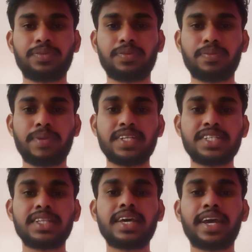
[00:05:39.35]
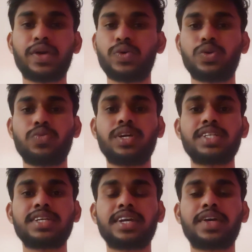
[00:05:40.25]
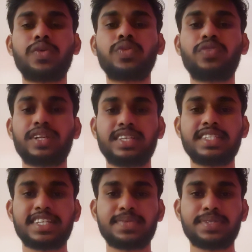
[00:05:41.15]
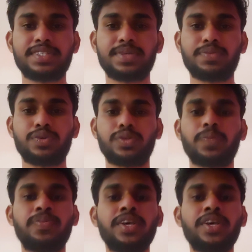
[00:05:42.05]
mention the account, what is an account for this expense report too.